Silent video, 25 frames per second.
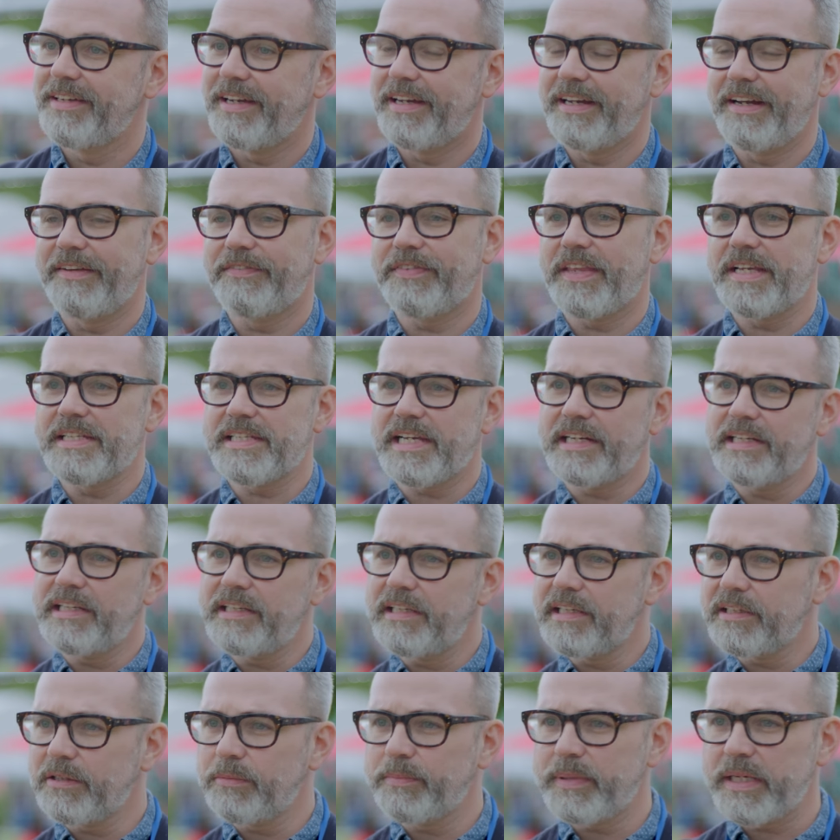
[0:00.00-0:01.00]
And if there's any
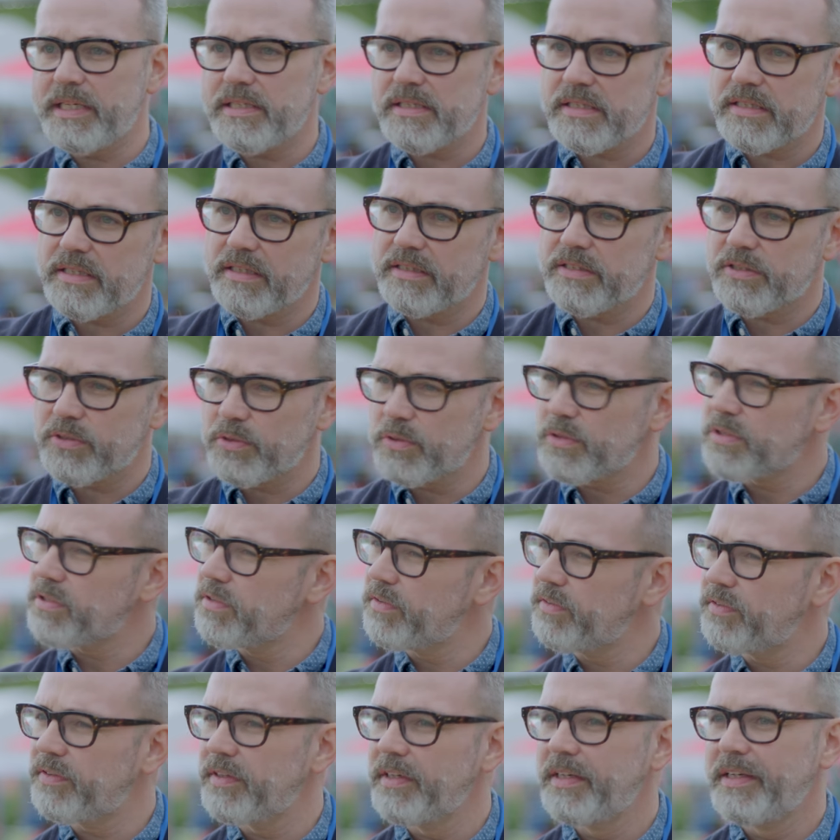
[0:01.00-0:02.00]
little bits that sort
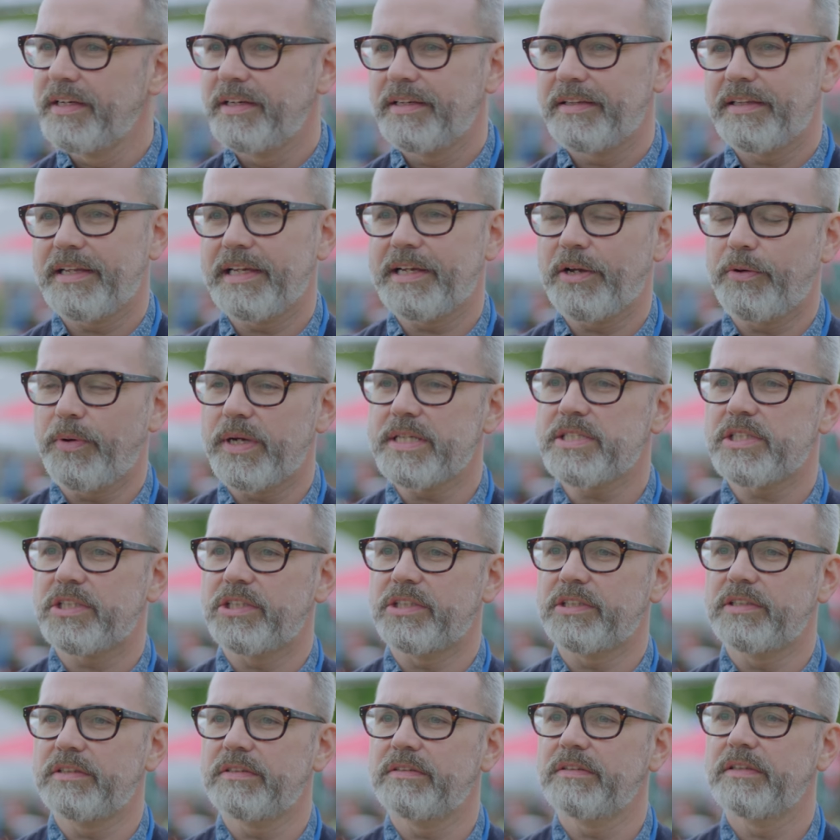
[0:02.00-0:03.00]
of they
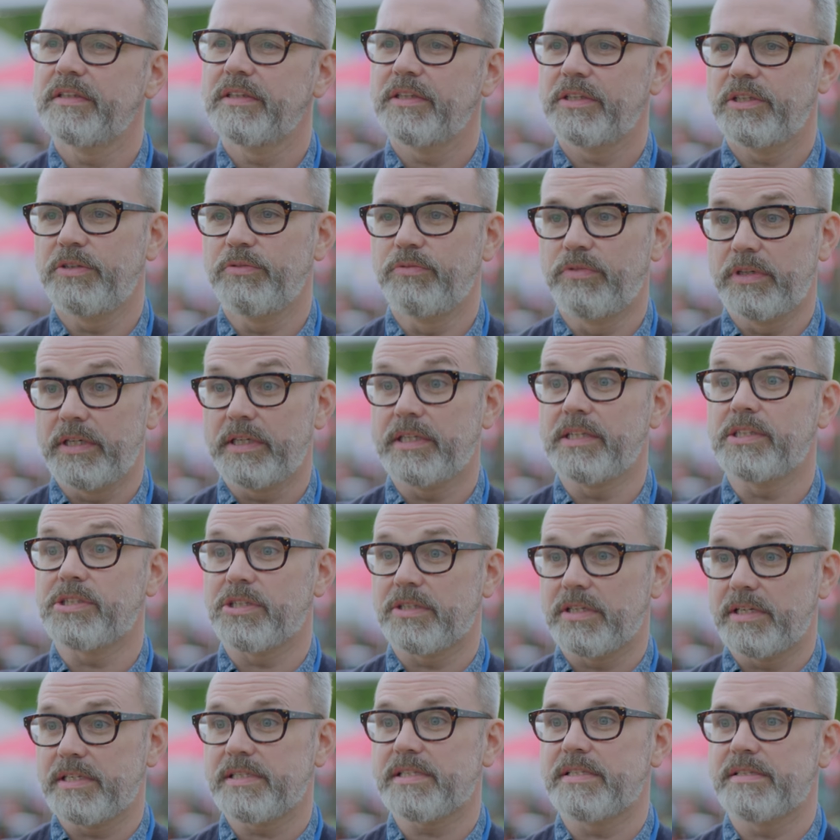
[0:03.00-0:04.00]
question, you really
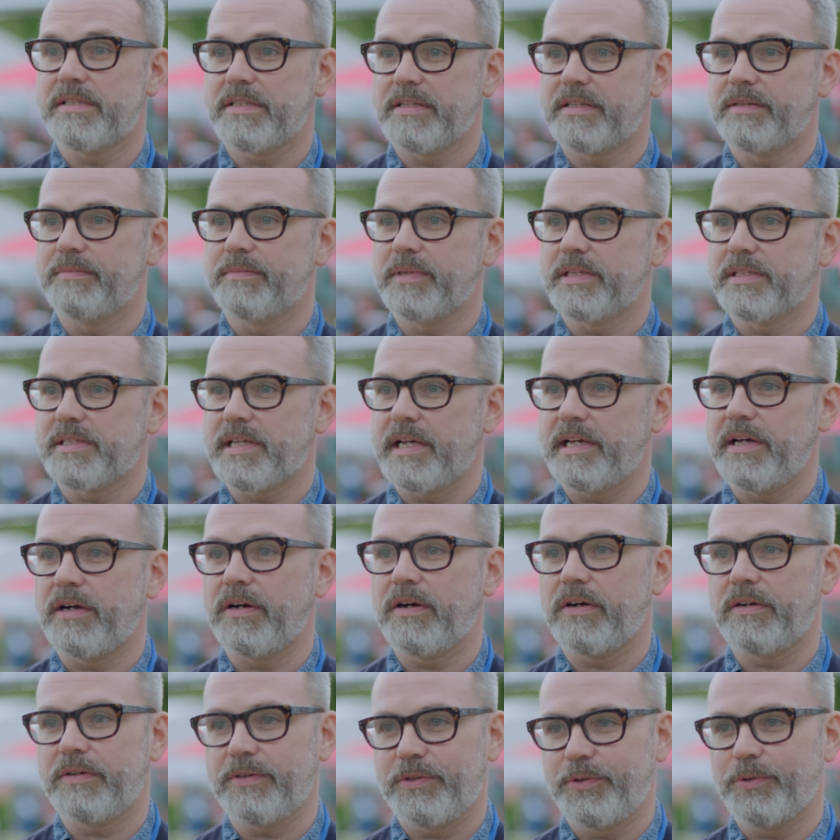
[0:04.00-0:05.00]
should listen to them, because they
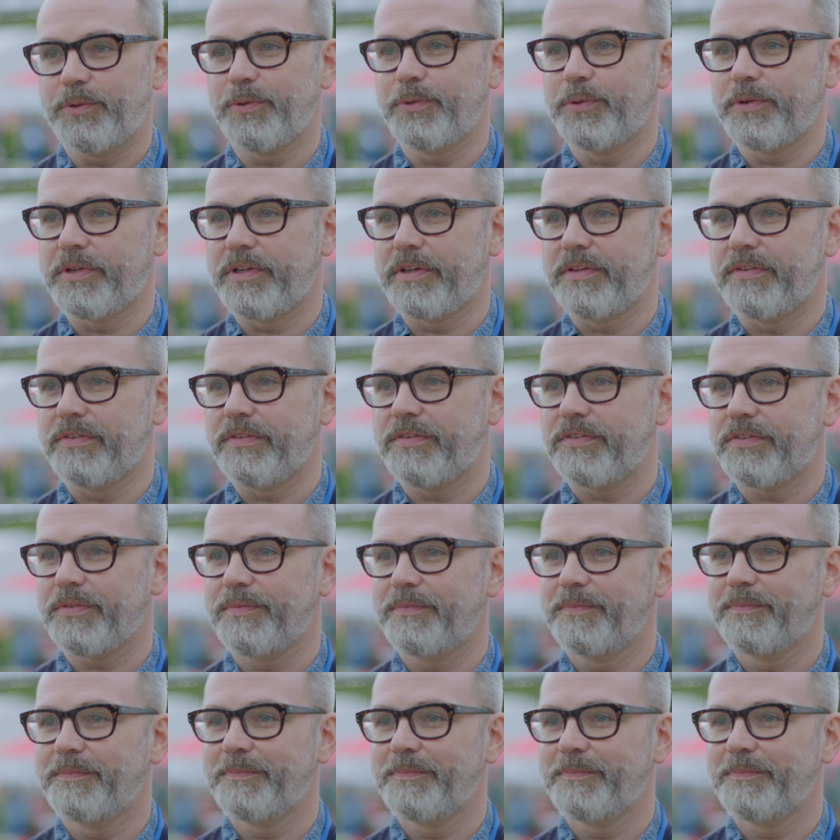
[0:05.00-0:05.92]
are your audience.